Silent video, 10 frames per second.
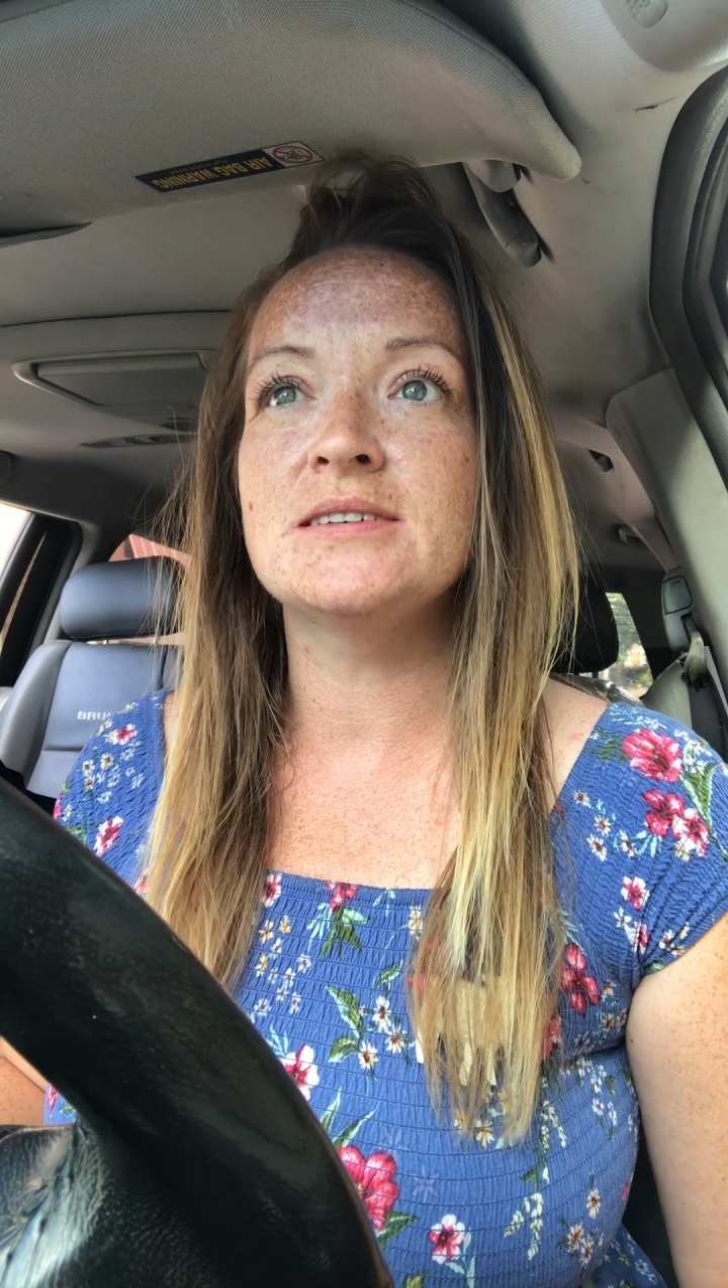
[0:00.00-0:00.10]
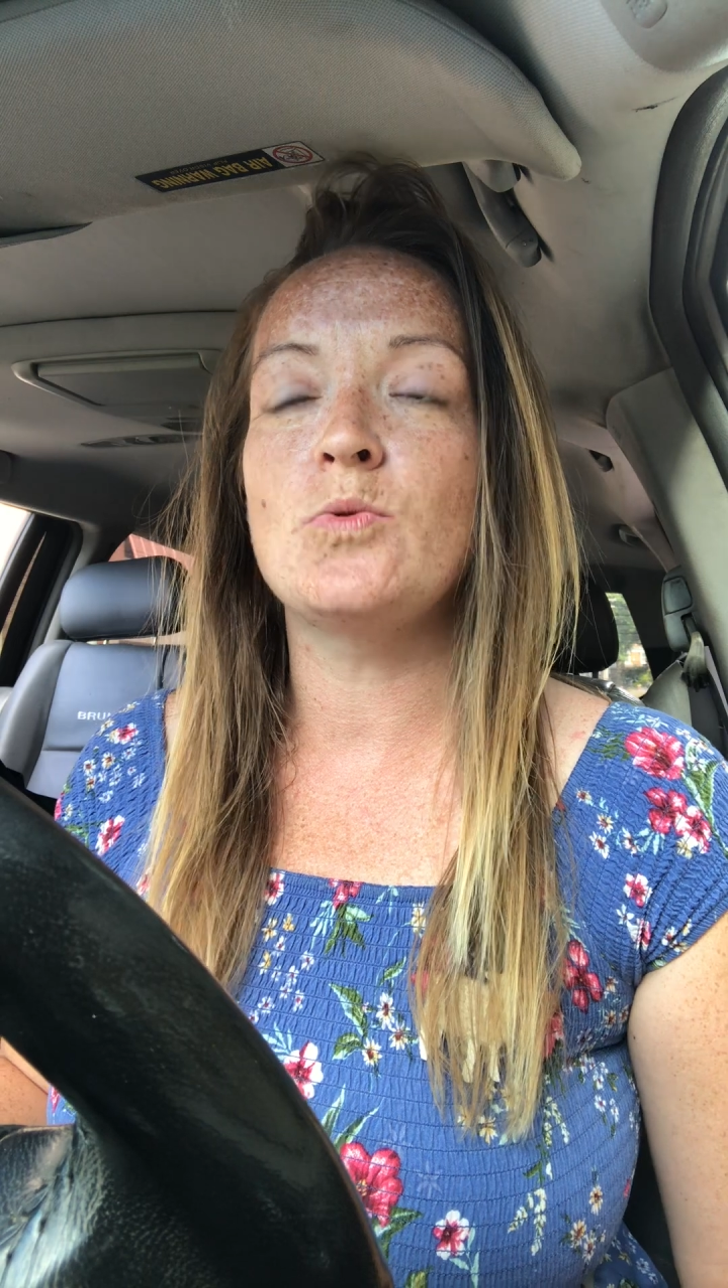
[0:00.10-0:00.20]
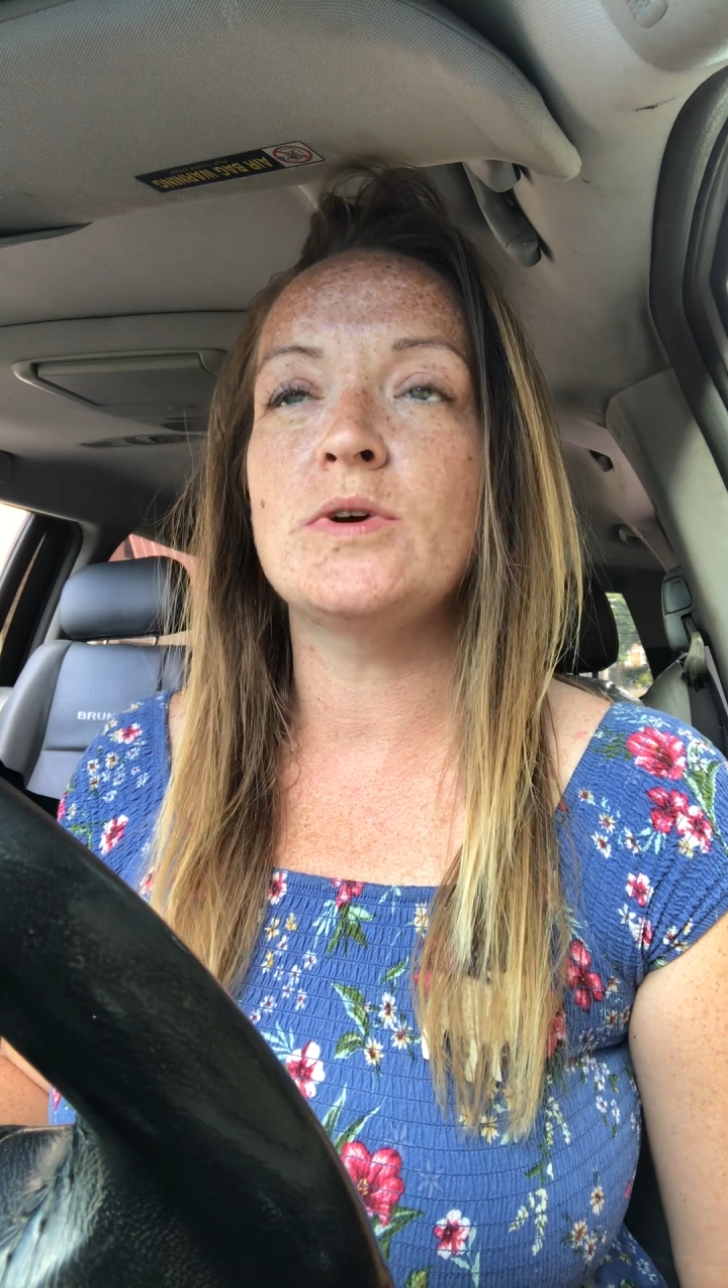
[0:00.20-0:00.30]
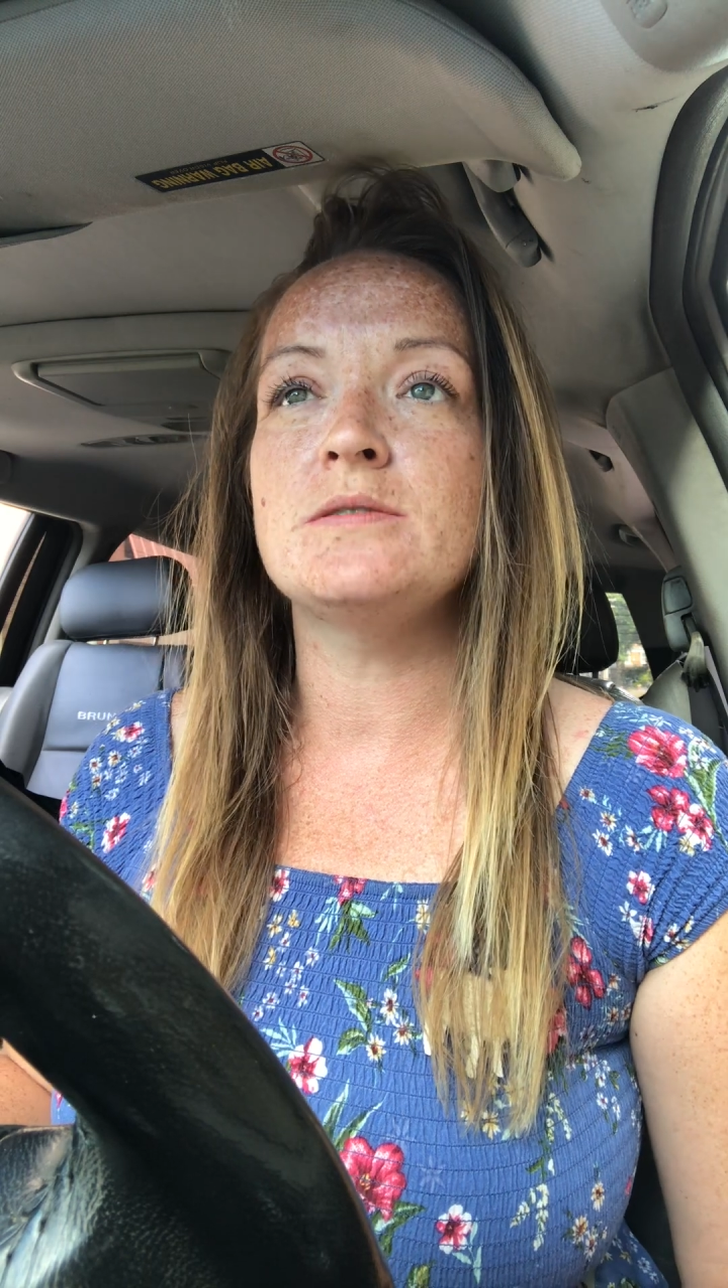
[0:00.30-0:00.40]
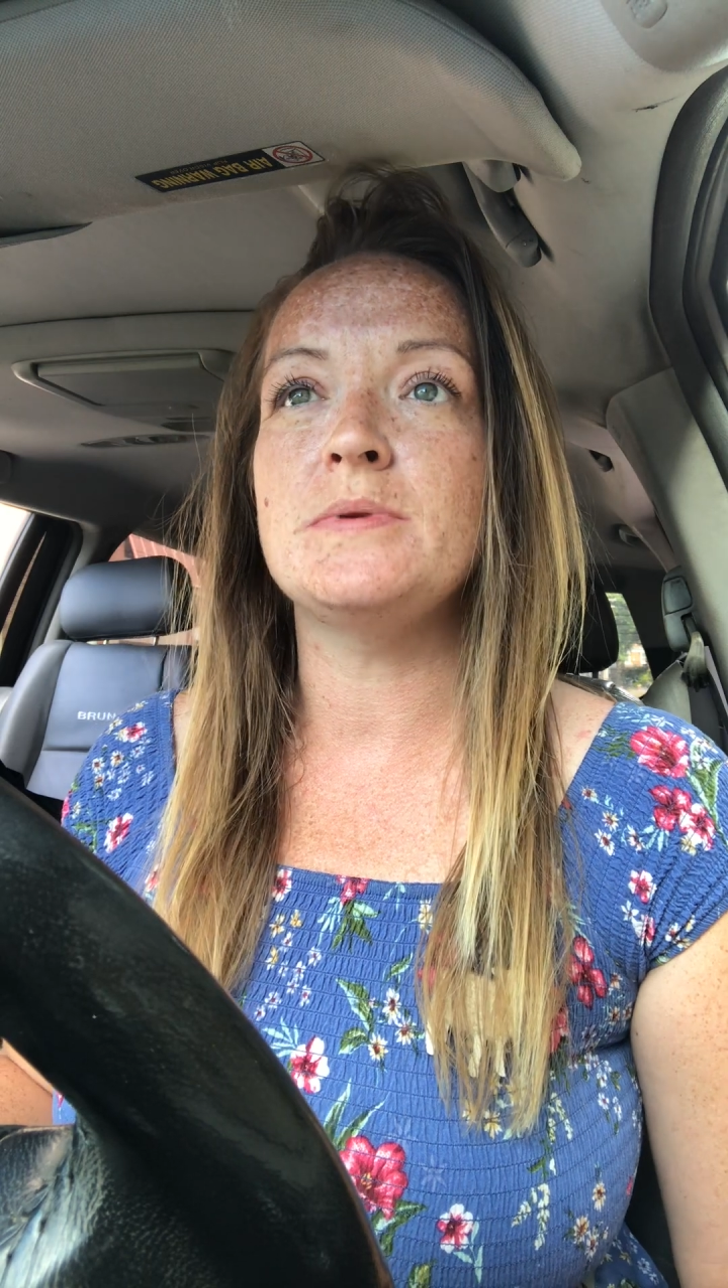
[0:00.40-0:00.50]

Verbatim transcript: going to